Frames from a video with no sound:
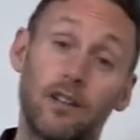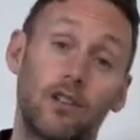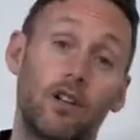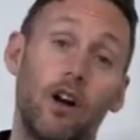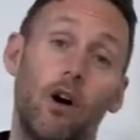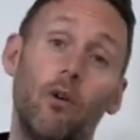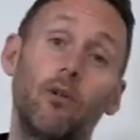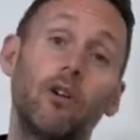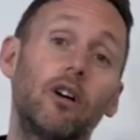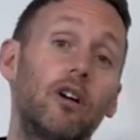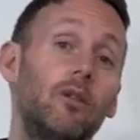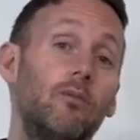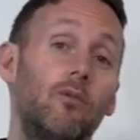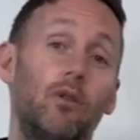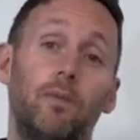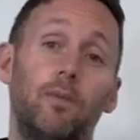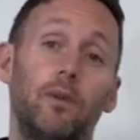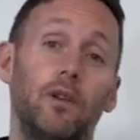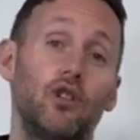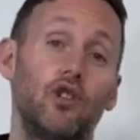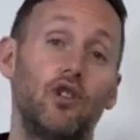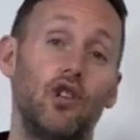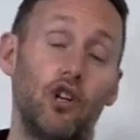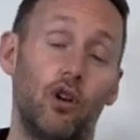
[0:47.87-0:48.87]
that is going to come
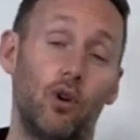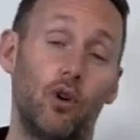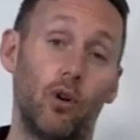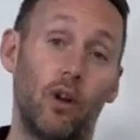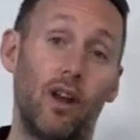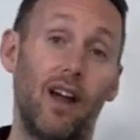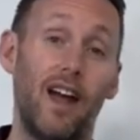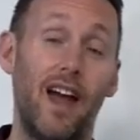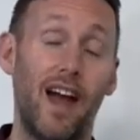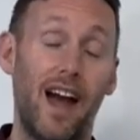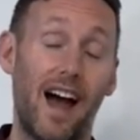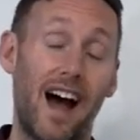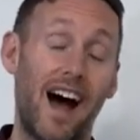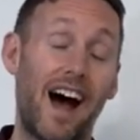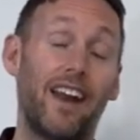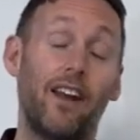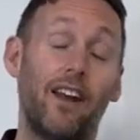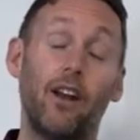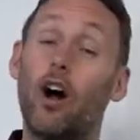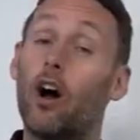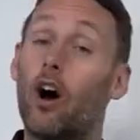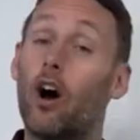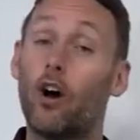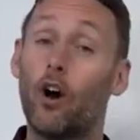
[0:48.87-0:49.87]
up in June,
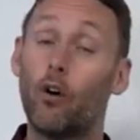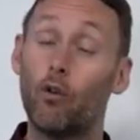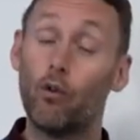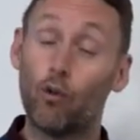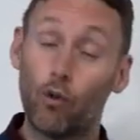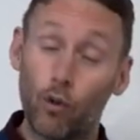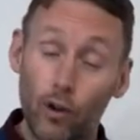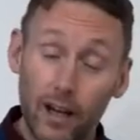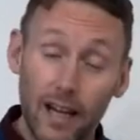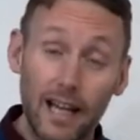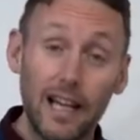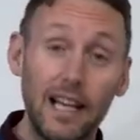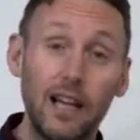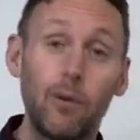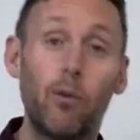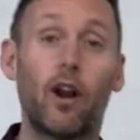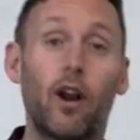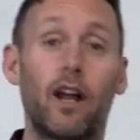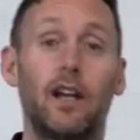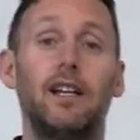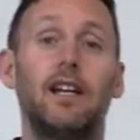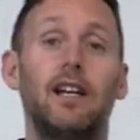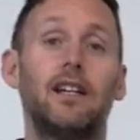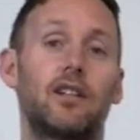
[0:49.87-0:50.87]
and really
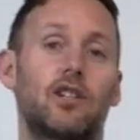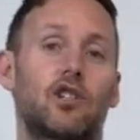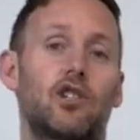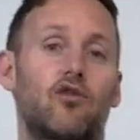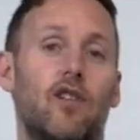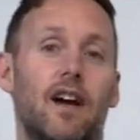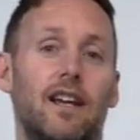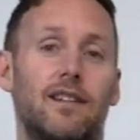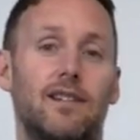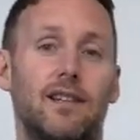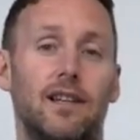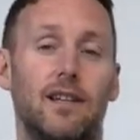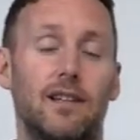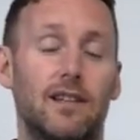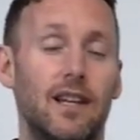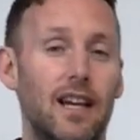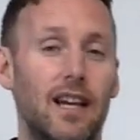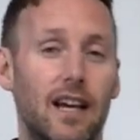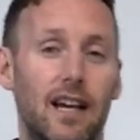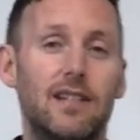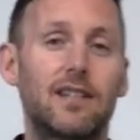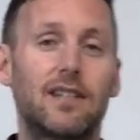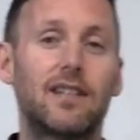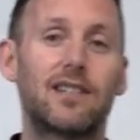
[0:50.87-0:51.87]
what I need to stress
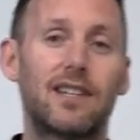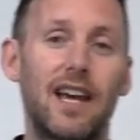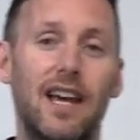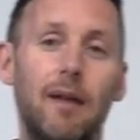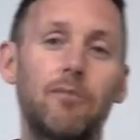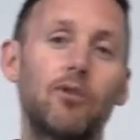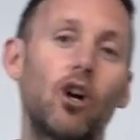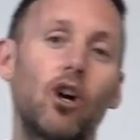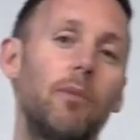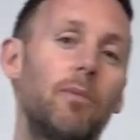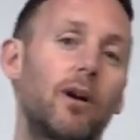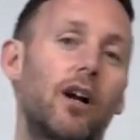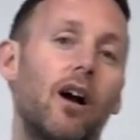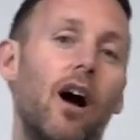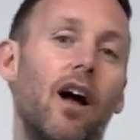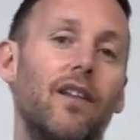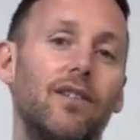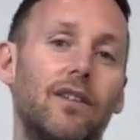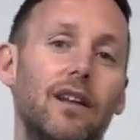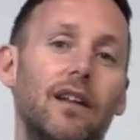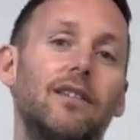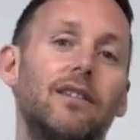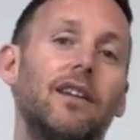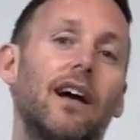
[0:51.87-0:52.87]
is it's the same type of
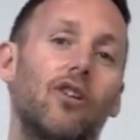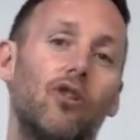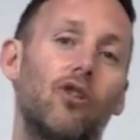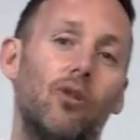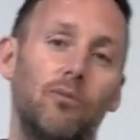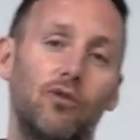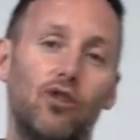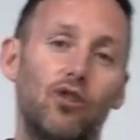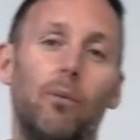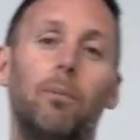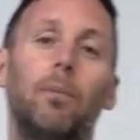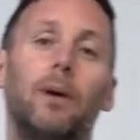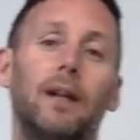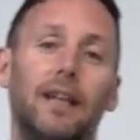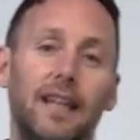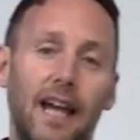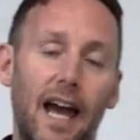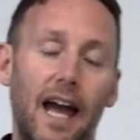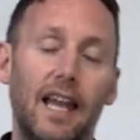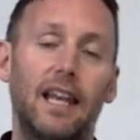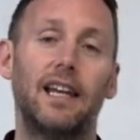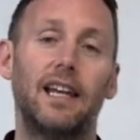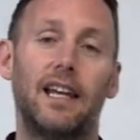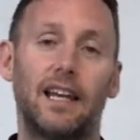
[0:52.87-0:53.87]
content that comes up
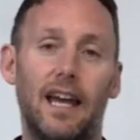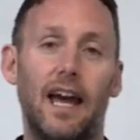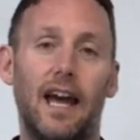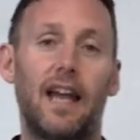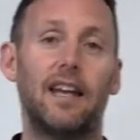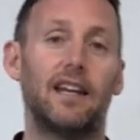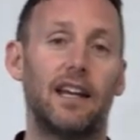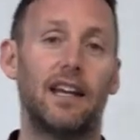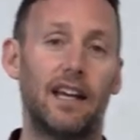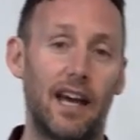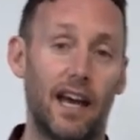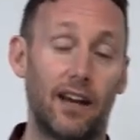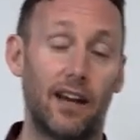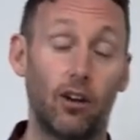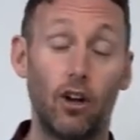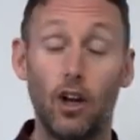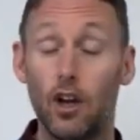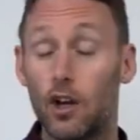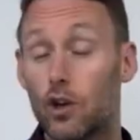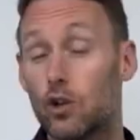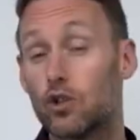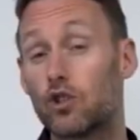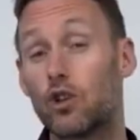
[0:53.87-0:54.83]
again and again and again.